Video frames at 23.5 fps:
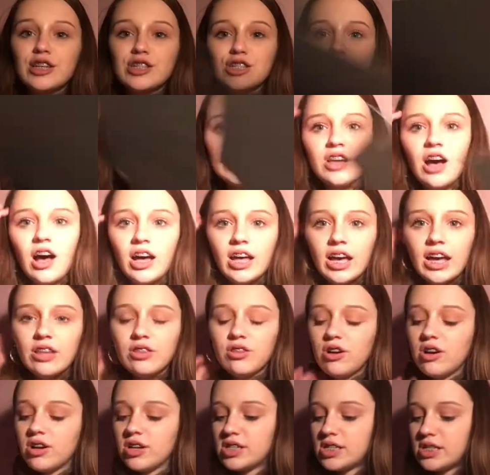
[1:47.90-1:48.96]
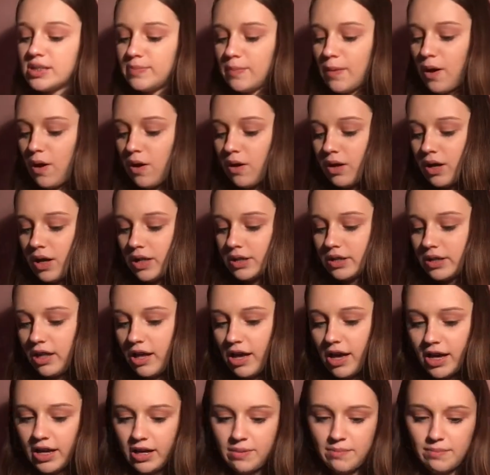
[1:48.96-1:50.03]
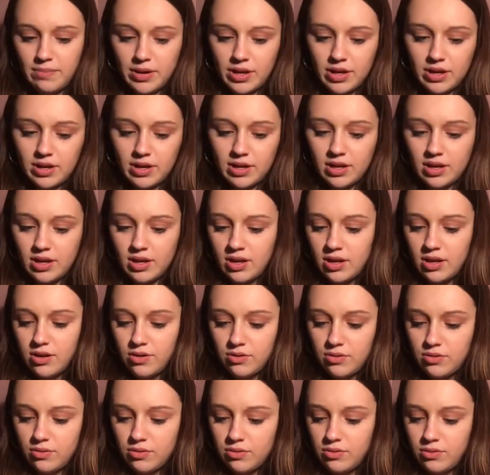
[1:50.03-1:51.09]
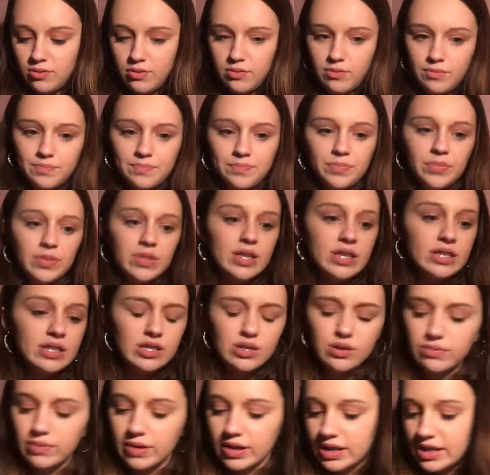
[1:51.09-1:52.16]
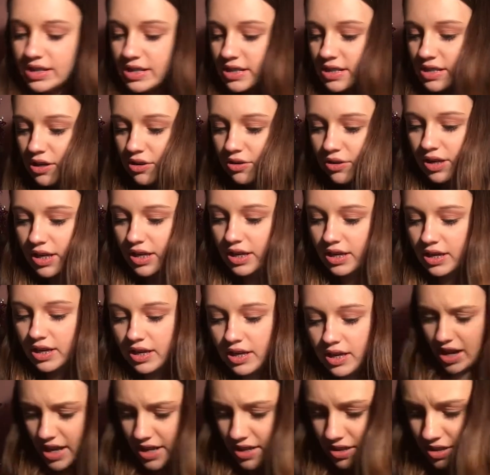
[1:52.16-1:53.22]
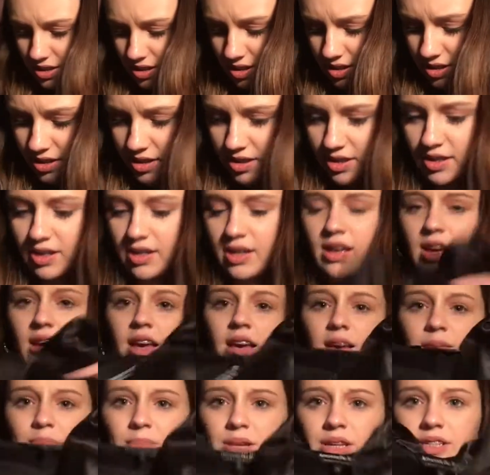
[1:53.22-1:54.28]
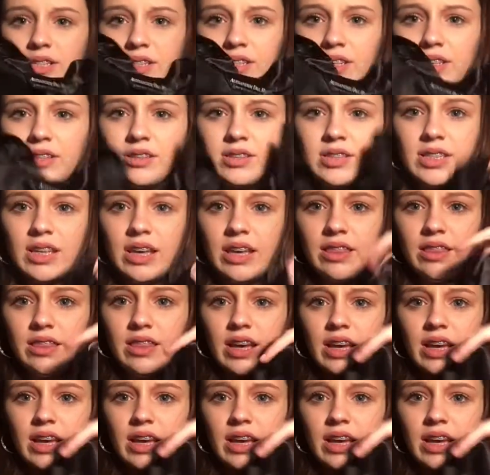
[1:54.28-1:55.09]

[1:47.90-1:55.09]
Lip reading: just thought it looked small online, but ooh, this is really silky, guys. Basically looks like